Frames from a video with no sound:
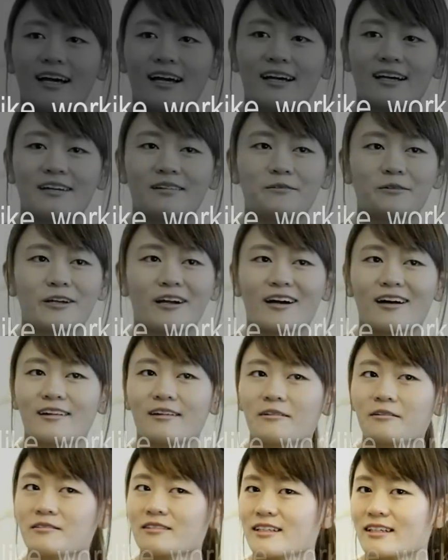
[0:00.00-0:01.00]
And we are
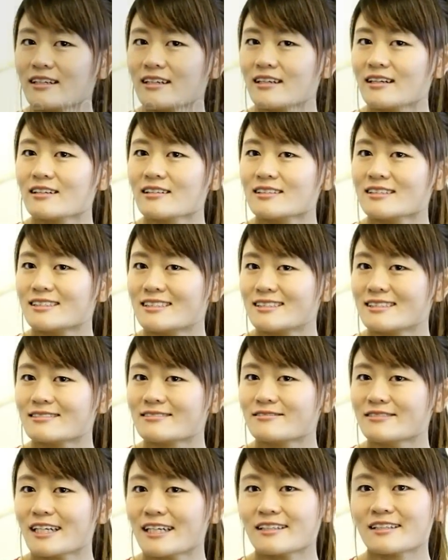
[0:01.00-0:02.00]
the only
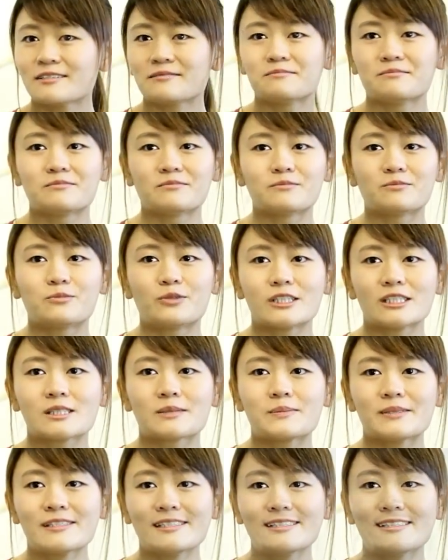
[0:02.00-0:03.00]
holistic vet in
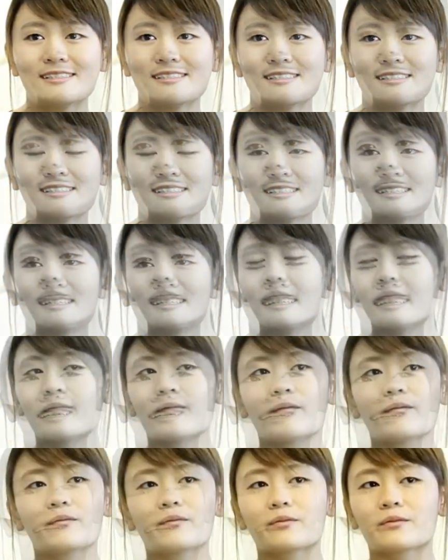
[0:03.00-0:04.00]
Brisbane.
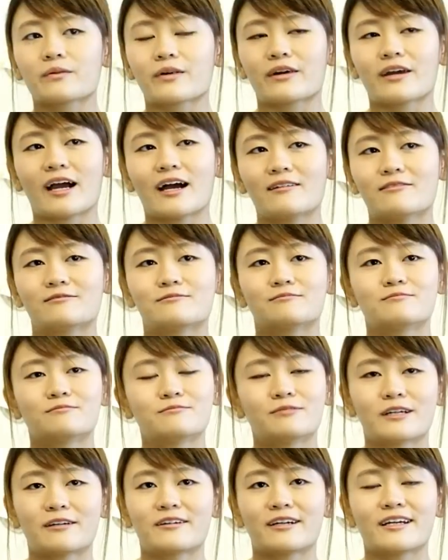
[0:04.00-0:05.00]
We have
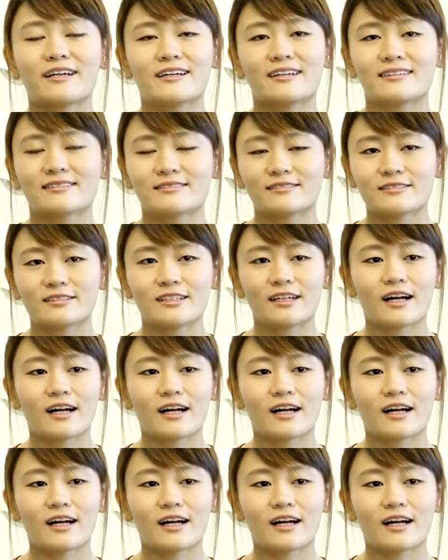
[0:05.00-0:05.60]
very